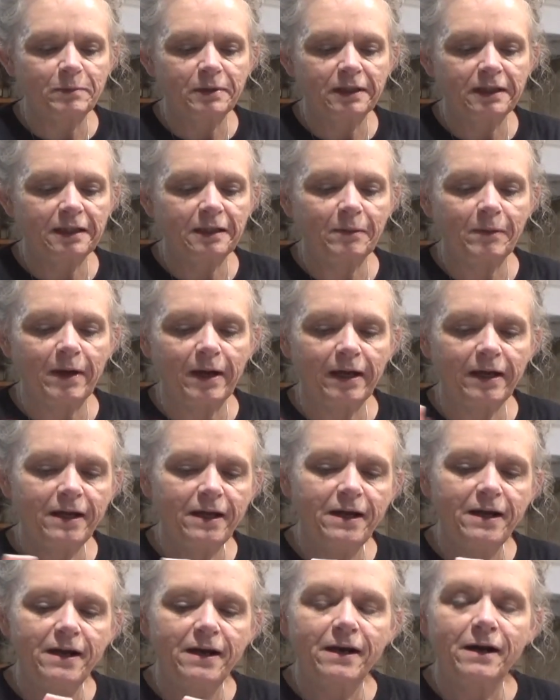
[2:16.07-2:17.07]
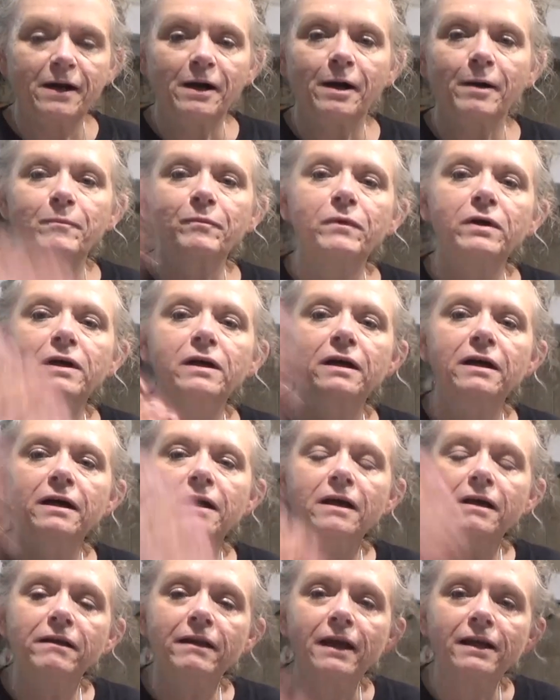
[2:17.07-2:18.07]
But anyway, um,
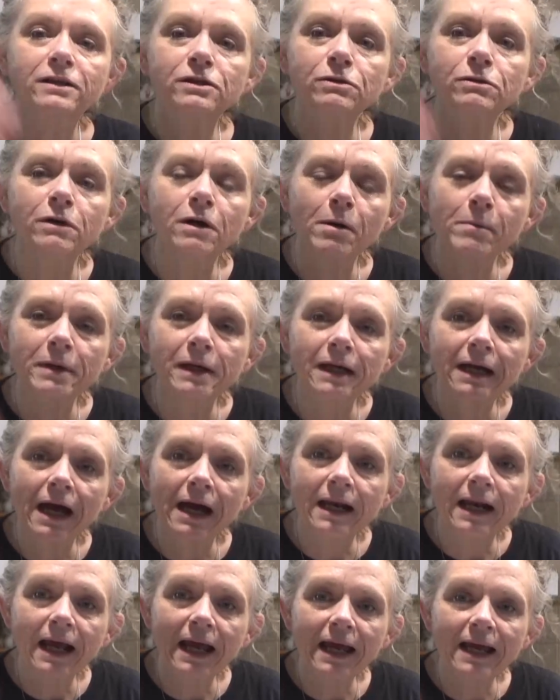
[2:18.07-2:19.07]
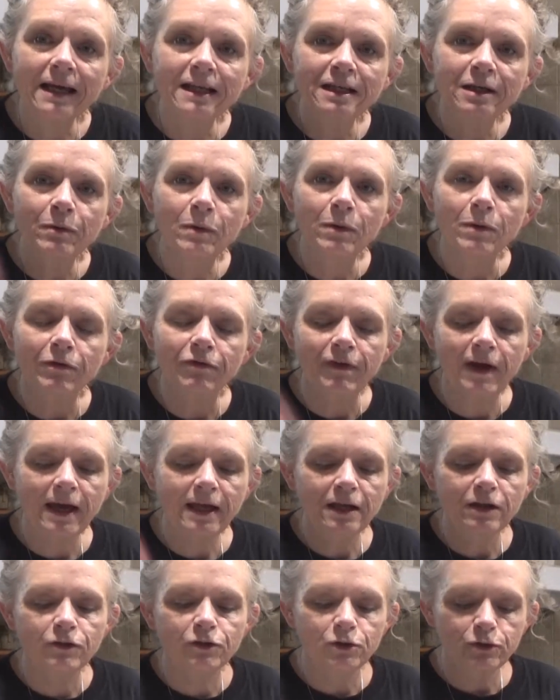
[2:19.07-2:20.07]
they do come in kind of handy. We were
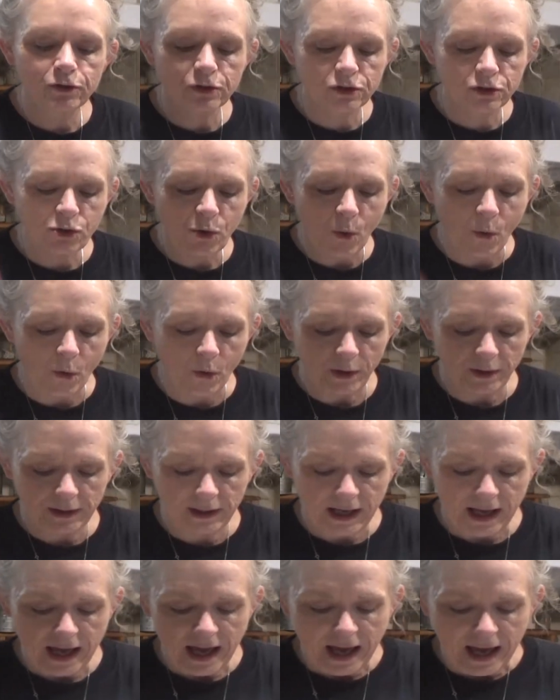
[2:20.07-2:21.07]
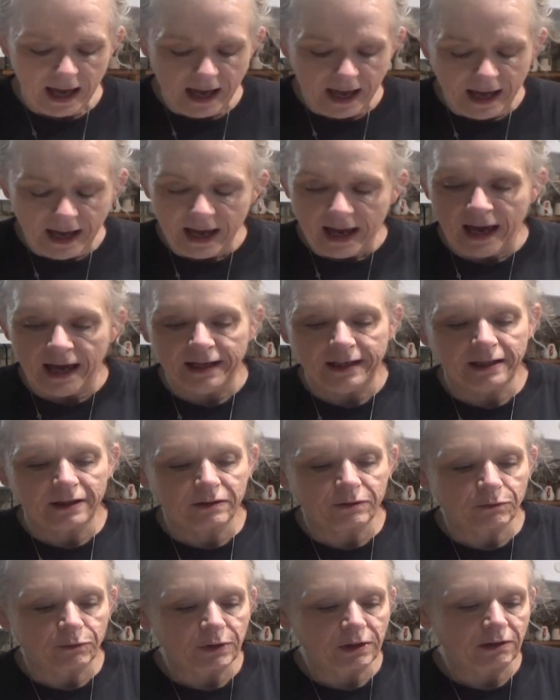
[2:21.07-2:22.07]
fanning through the store, and I
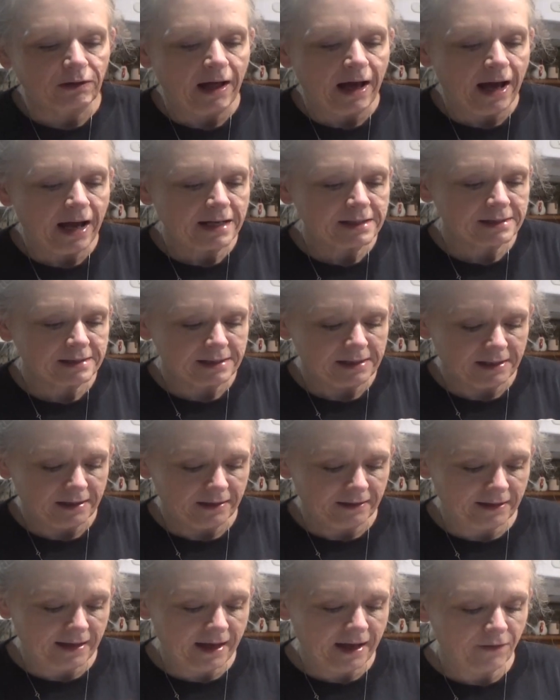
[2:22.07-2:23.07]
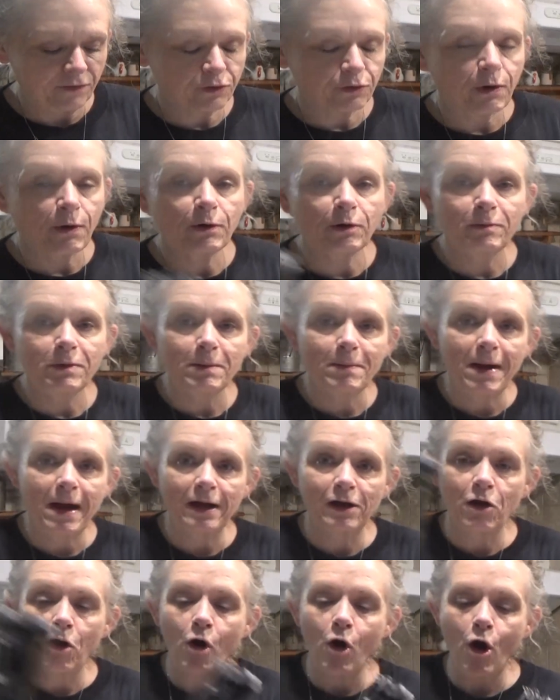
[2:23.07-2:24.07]
didn't realize I had thrown them in my
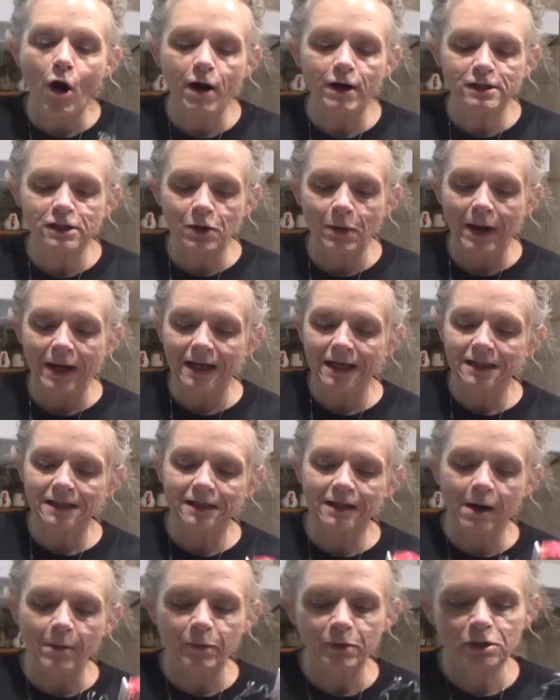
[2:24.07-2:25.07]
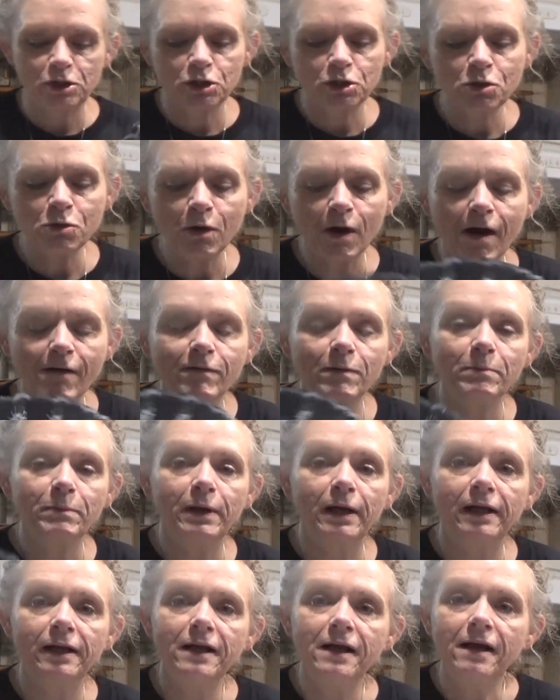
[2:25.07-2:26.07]
cart, so I ended up with two of them.
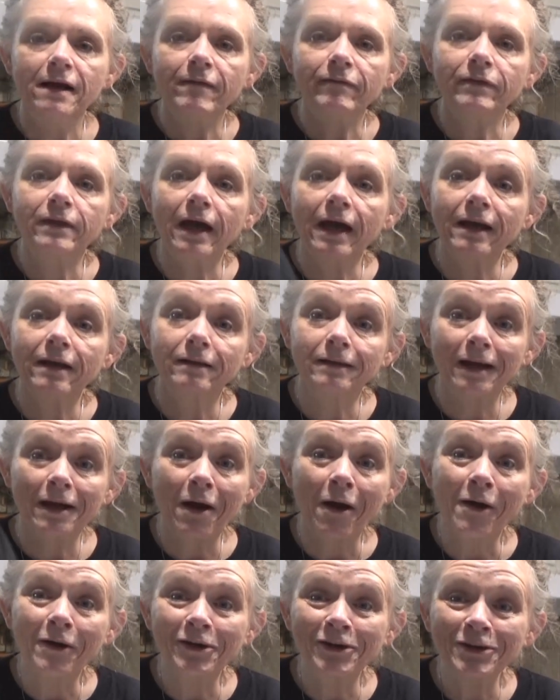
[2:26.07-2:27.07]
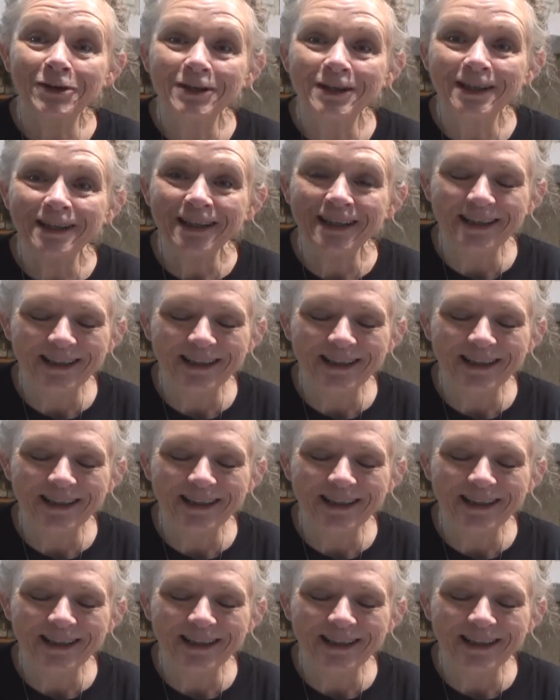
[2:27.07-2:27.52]
But they they are good.